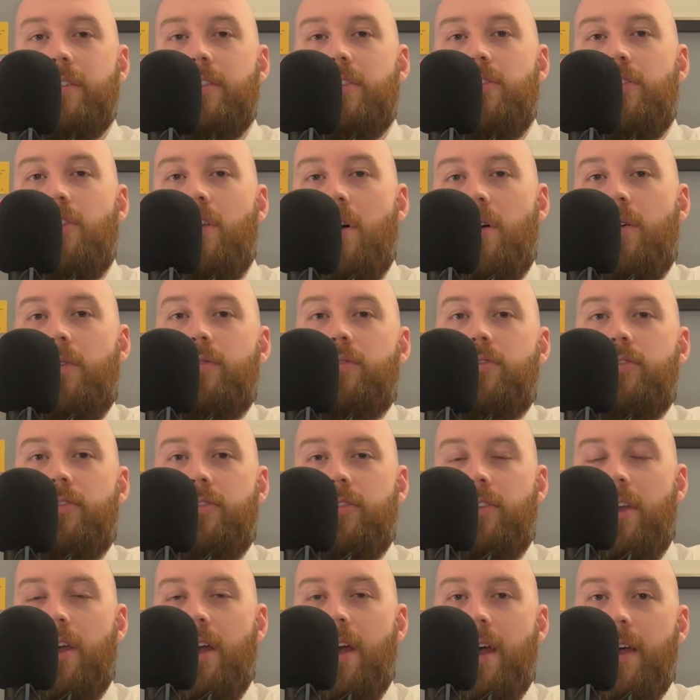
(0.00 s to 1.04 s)
the notes
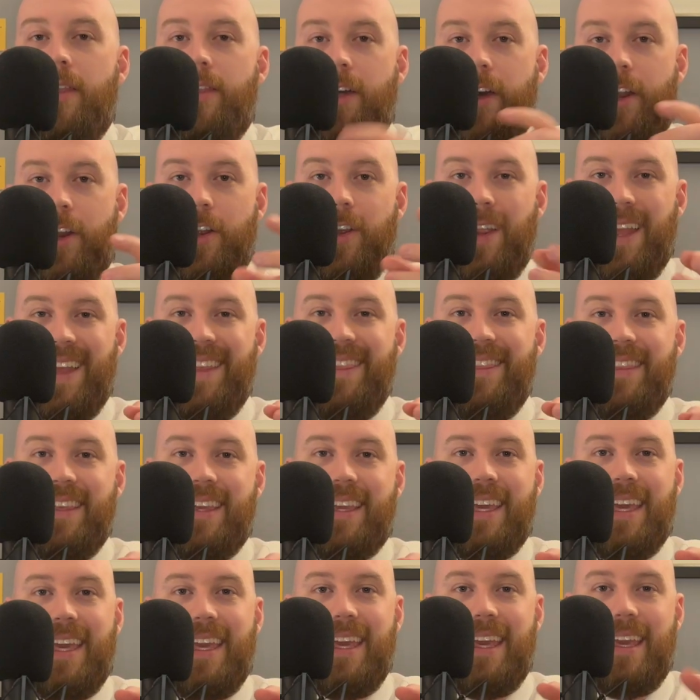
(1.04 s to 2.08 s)
that are in the
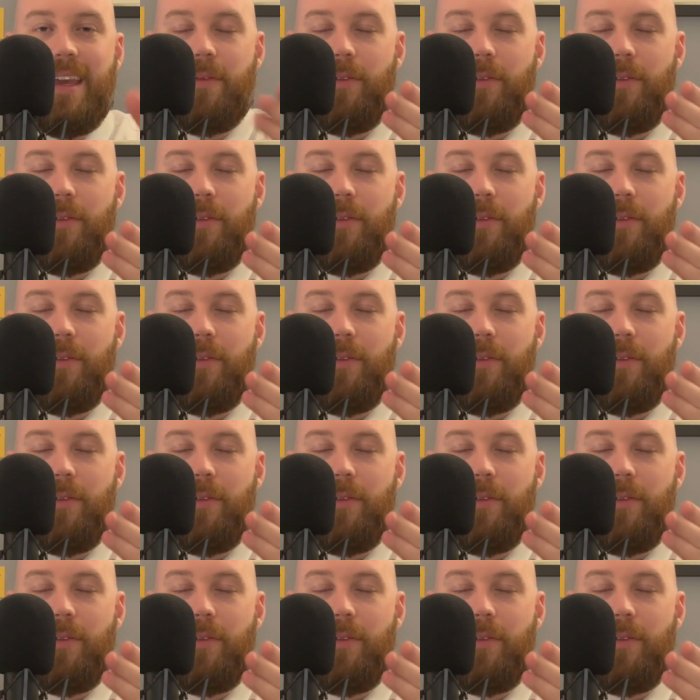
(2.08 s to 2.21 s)
key.